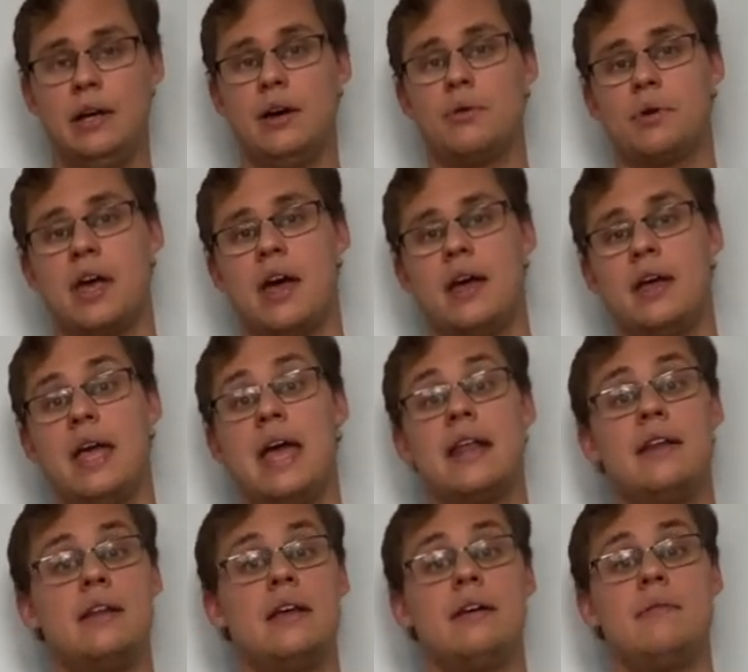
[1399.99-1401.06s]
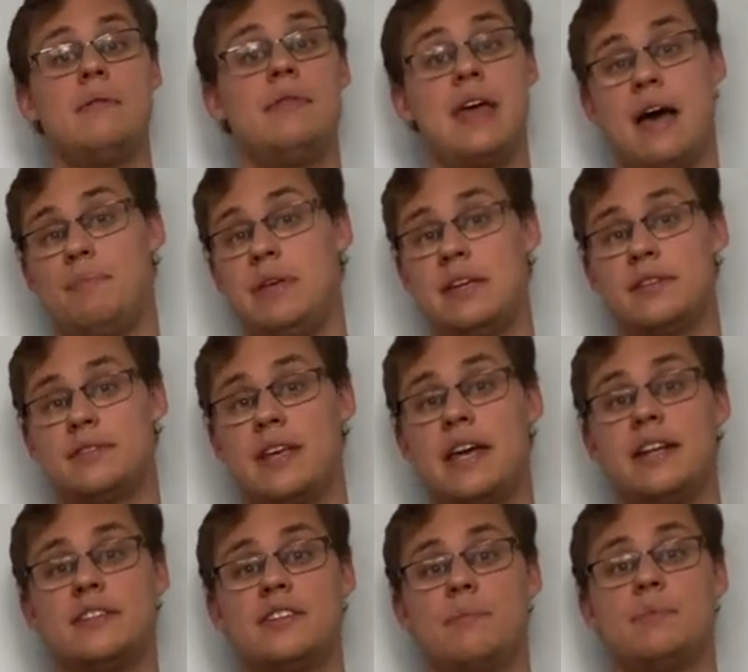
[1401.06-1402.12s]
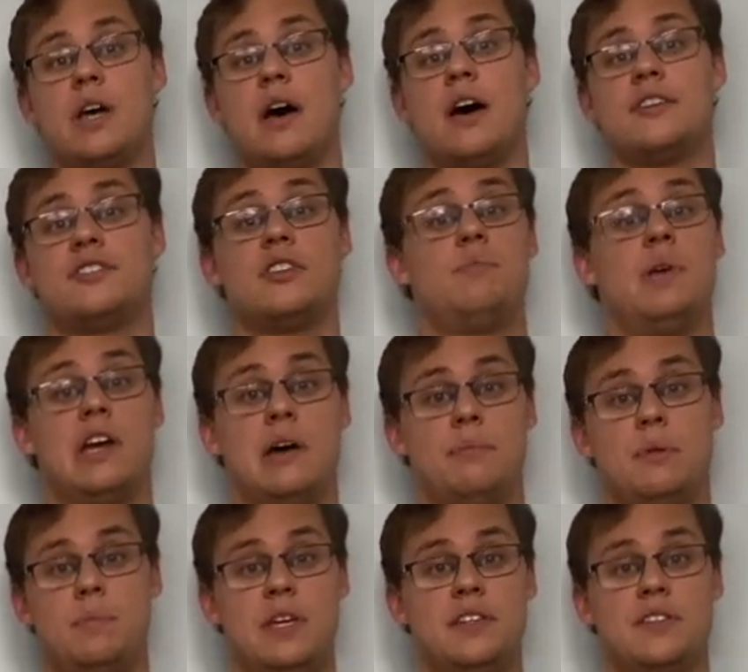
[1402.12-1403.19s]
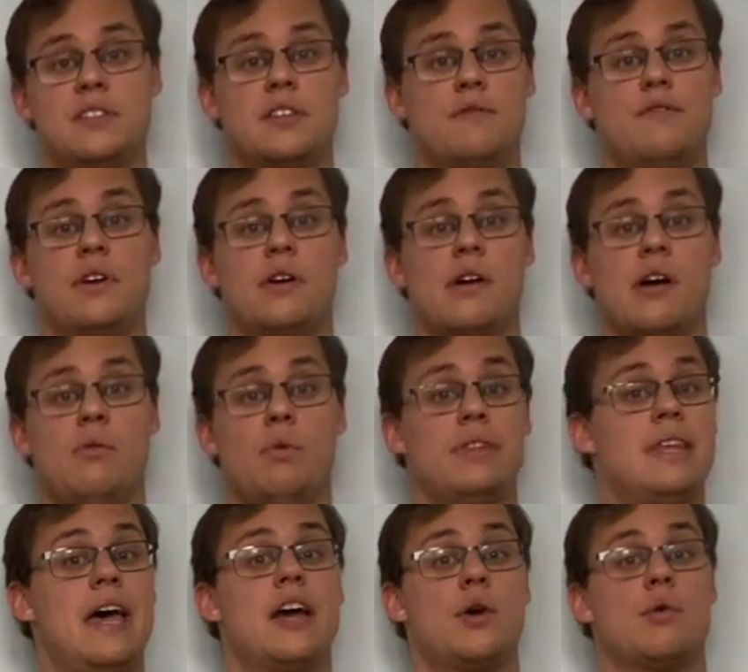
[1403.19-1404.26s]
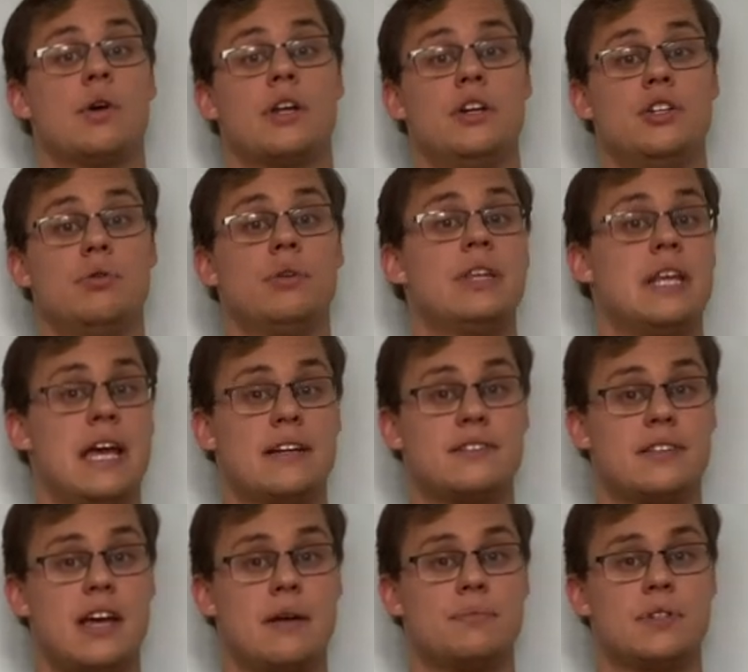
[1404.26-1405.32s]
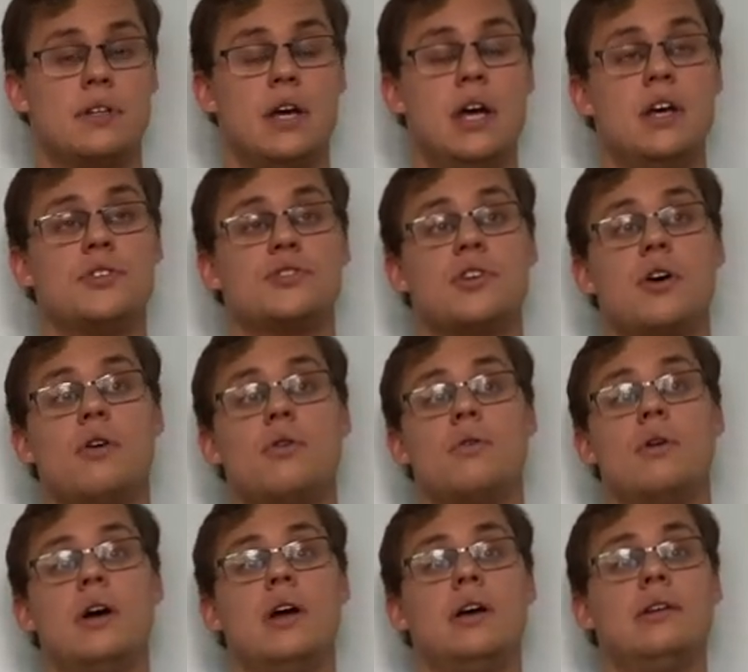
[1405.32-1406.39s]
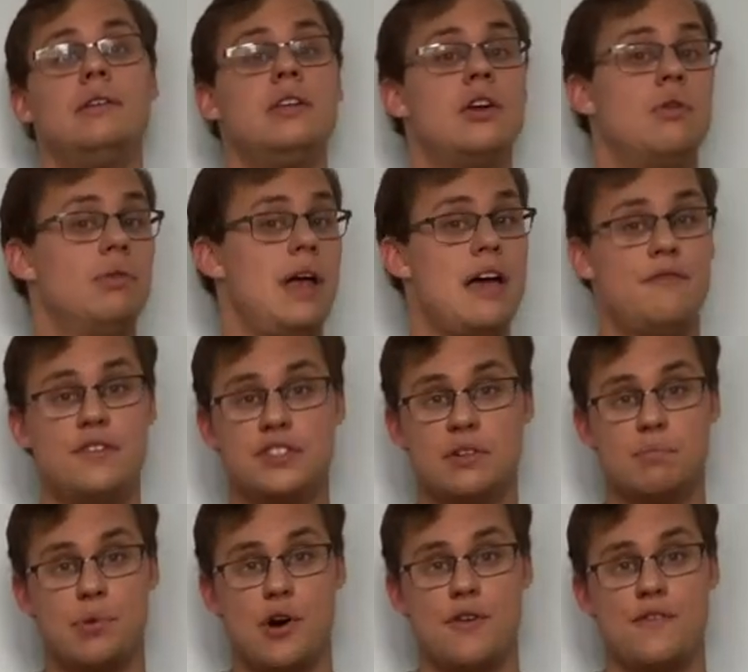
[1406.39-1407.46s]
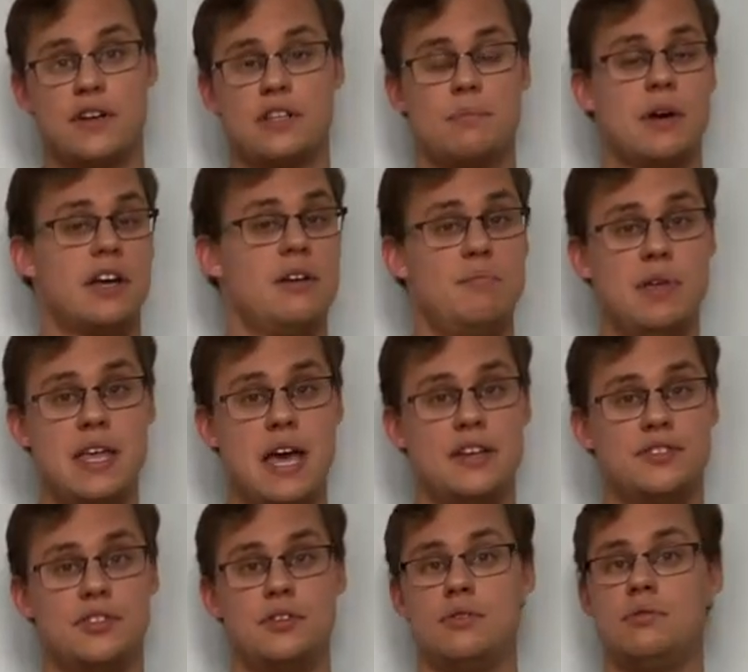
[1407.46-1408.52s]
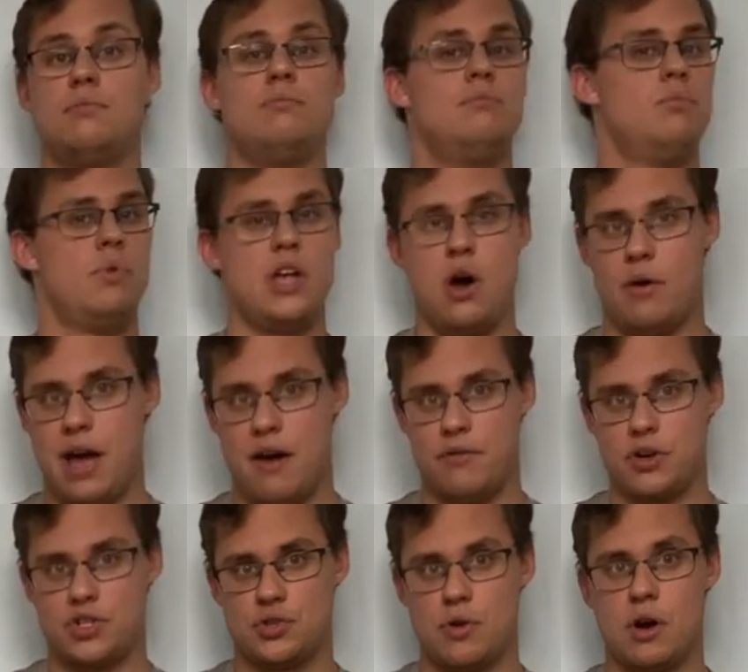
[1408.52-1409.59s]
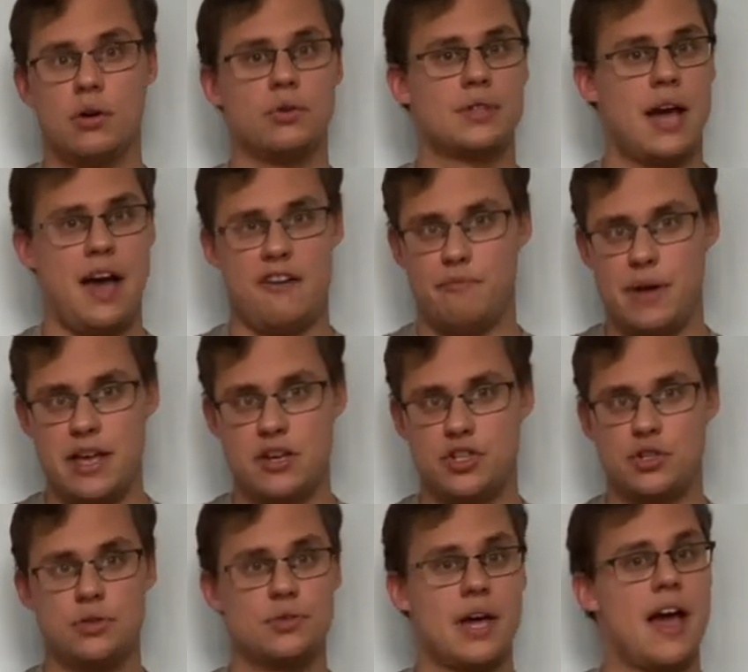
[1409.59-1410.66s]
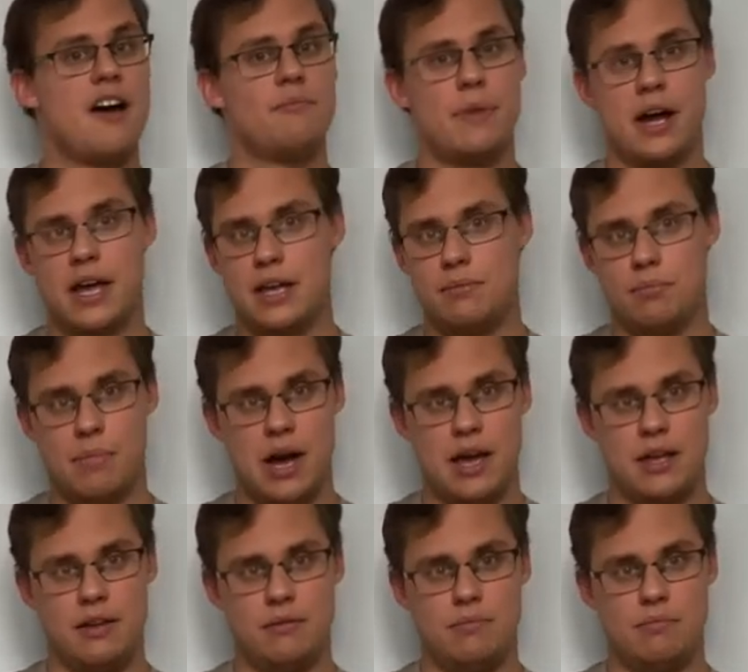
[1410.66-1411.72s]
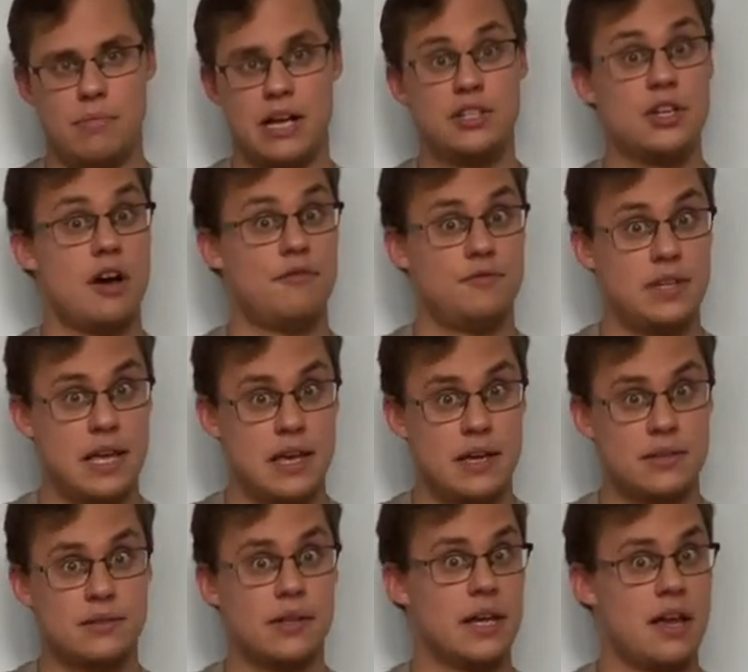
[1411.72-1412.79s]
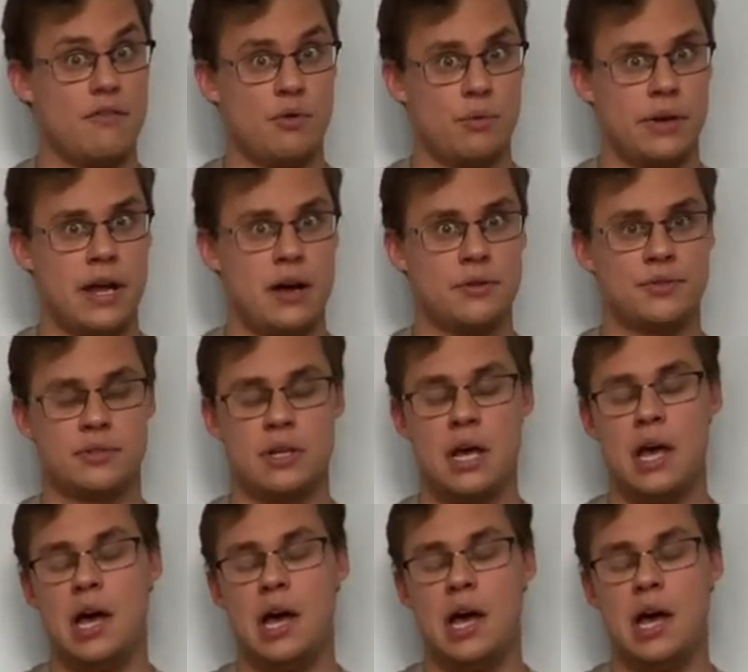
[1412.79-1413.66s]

Okay. And that being said, it's up to us to pick up the pieces and figure out what the heck we're going to do with the next steps. So you know, life isn't perfect. I'm not going to BS you. We all have our struggles. I have my issues. I have my my my tough days, like everyone else.